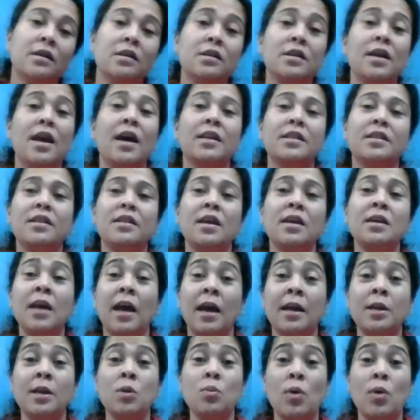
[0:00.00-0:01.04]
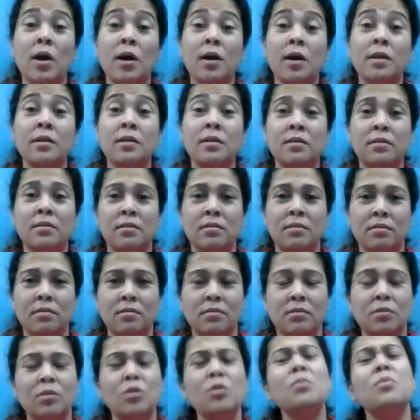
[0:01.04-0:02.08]
Yeah, think anyone.
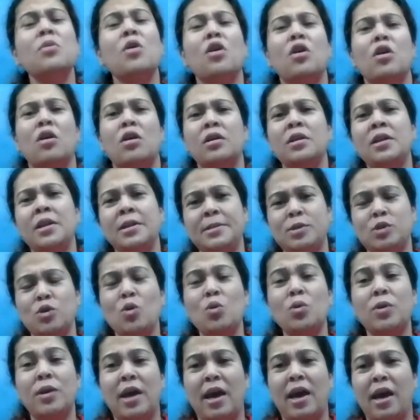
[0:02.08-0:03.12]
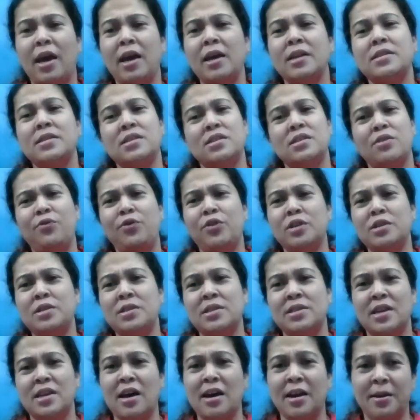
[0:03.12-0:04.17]
Come on, it's okay. It's the
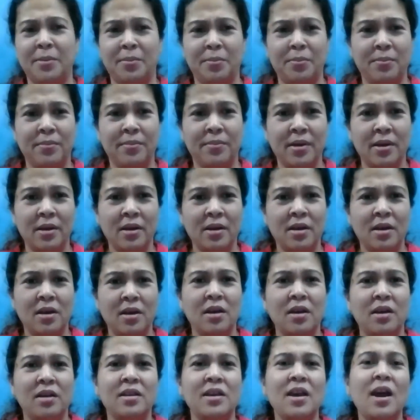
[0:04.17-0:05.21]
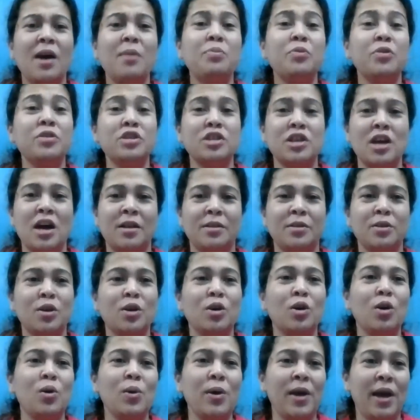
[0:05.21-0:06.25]
first time. Yeah, Prashant,
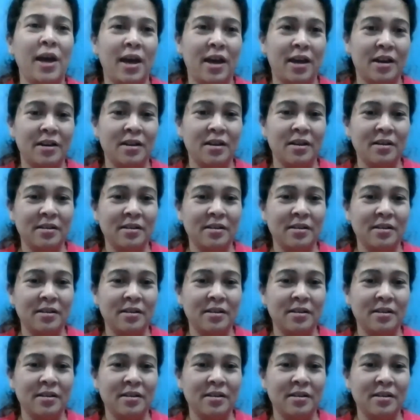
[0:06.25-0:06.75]
go ahead.